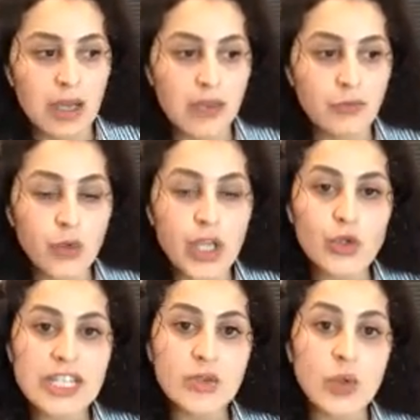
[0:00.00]
if we
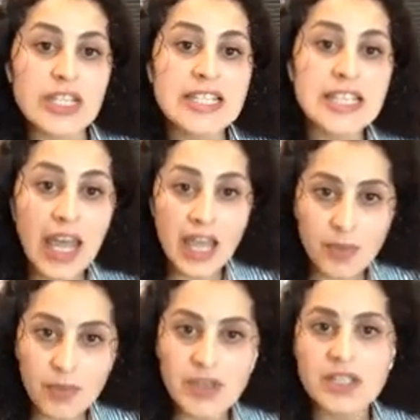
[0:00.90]
use it to
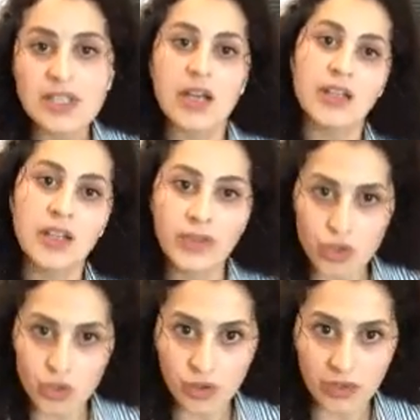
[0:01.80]
escape, this is another
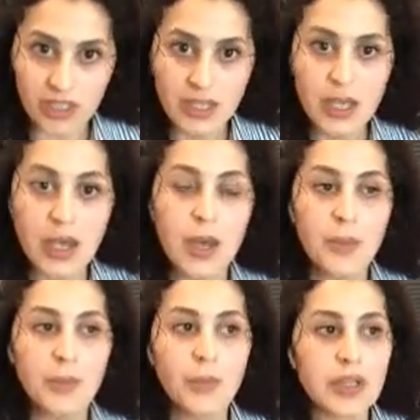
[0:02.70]
story.
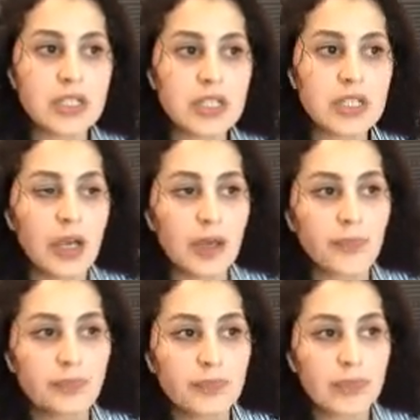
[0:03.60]
But
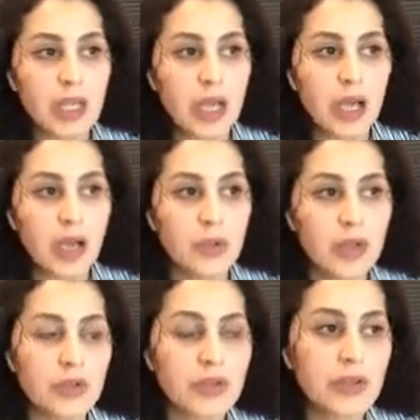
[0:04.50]

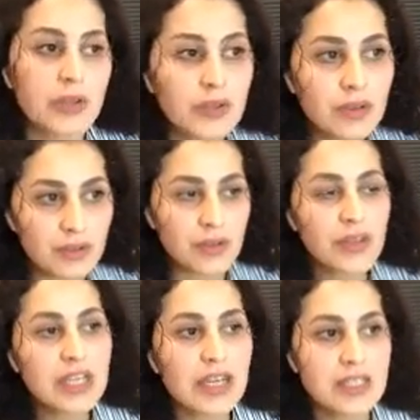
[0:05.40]
the
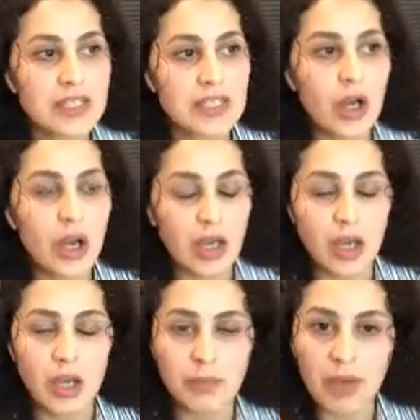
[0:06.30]
thing that
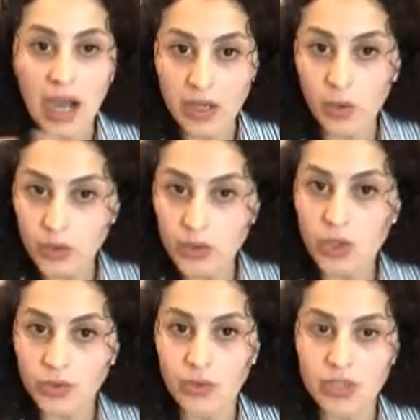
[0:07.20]
I also
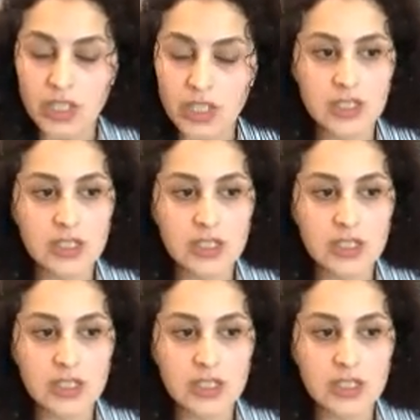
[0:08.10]
noticed,